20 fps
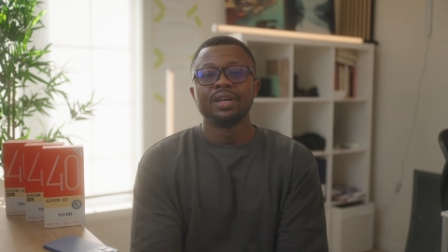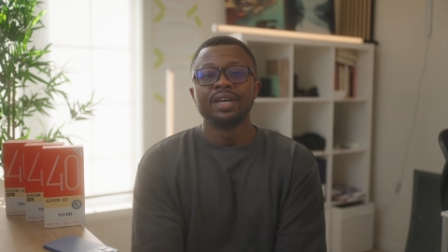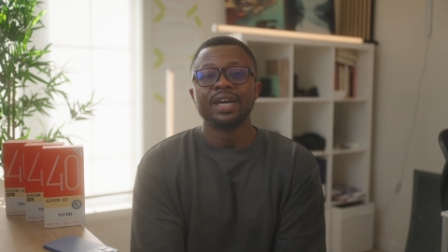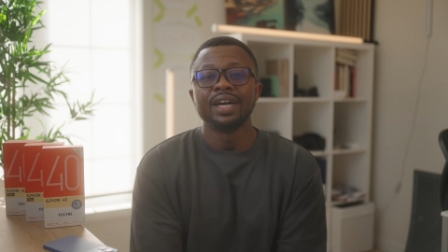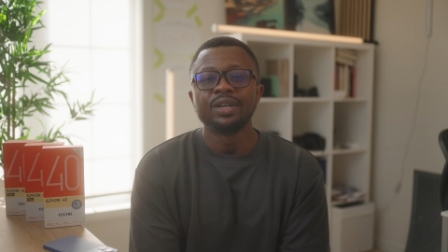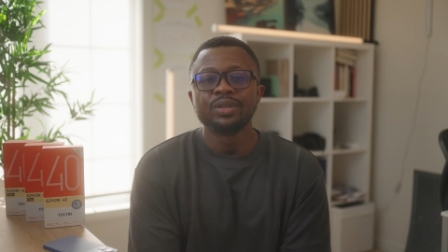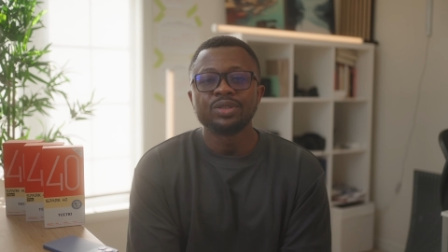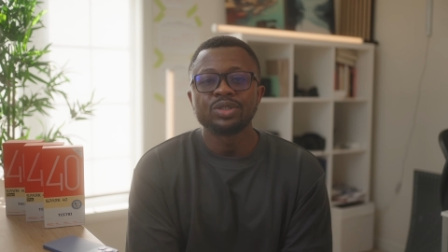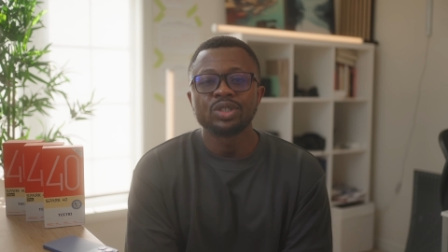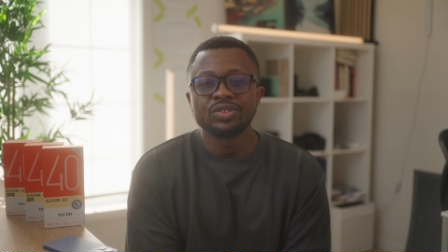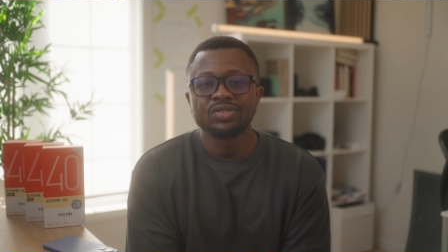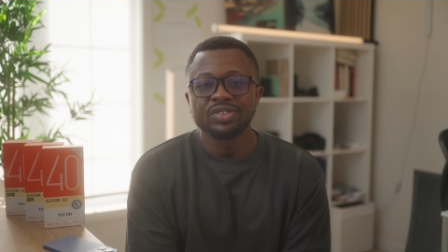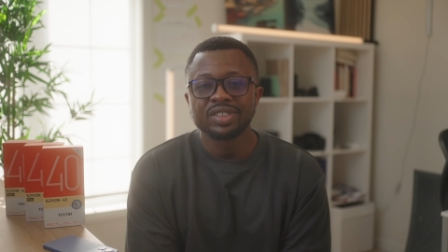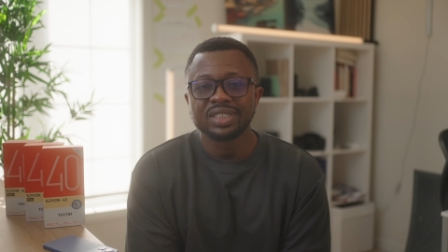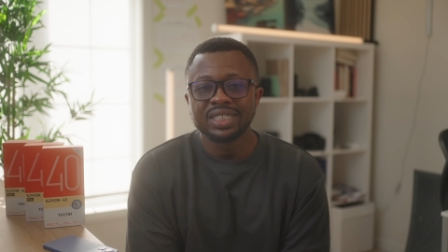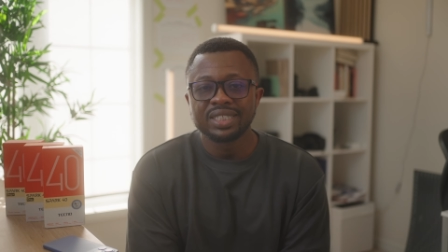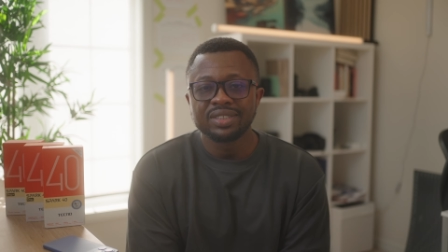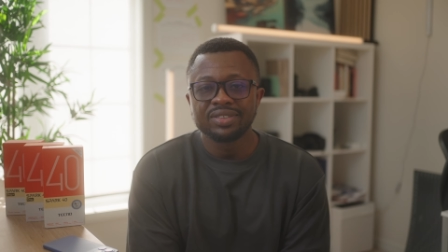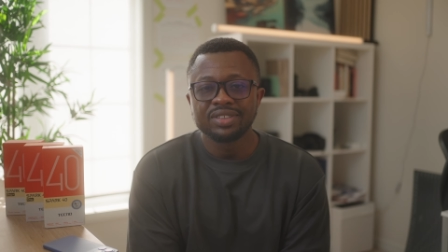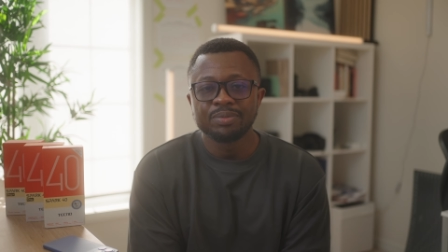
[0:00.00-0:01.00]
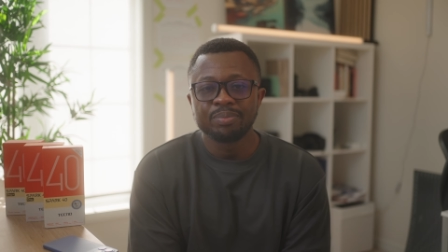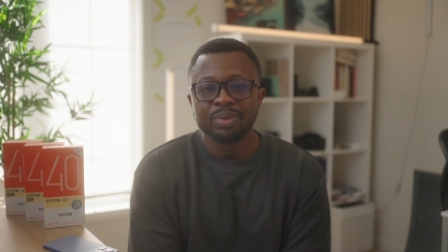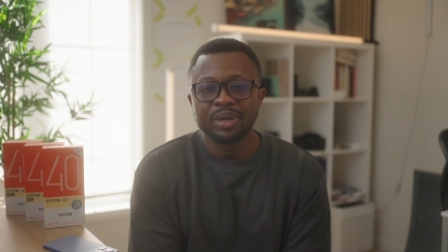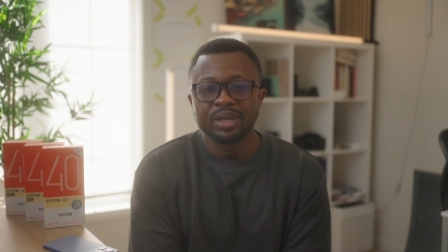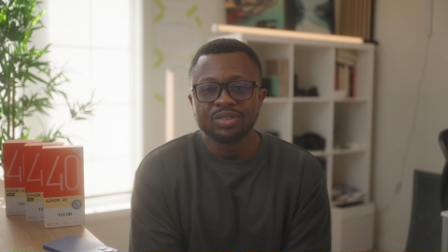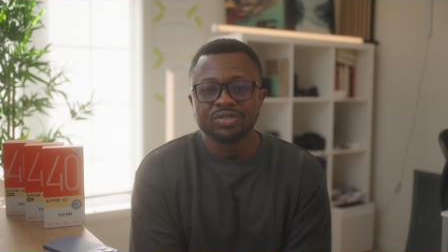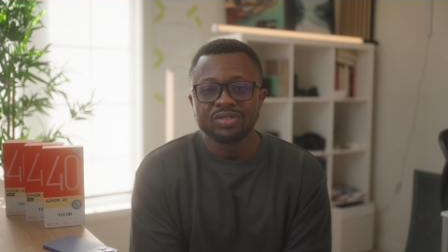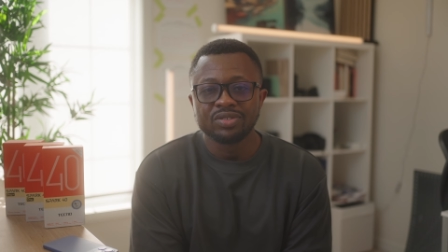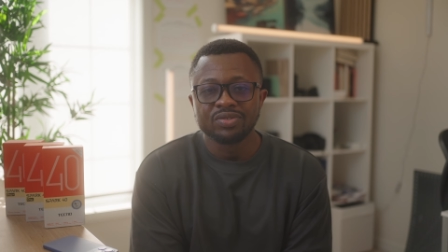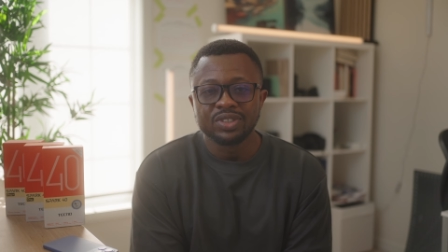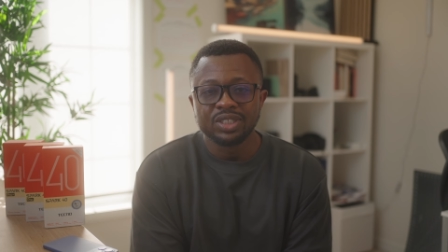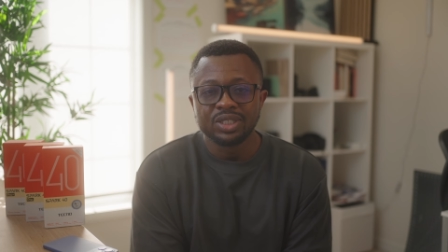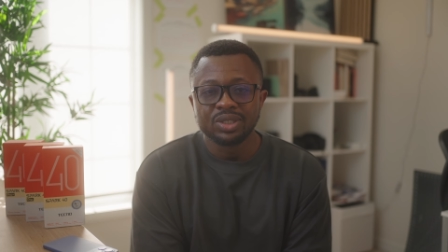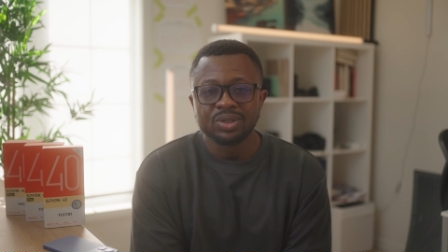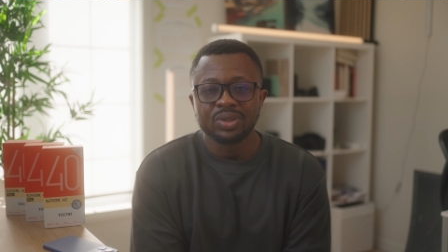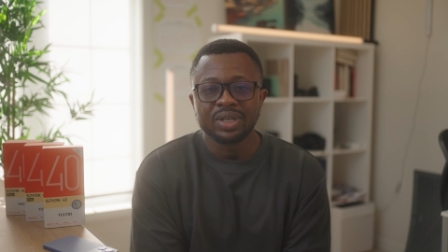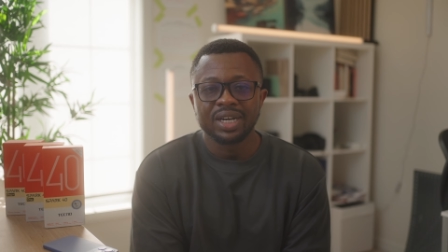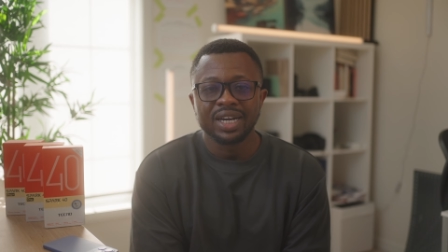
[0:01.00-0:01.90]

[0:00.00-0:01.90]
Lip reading: And also, if you stay to the part of the video,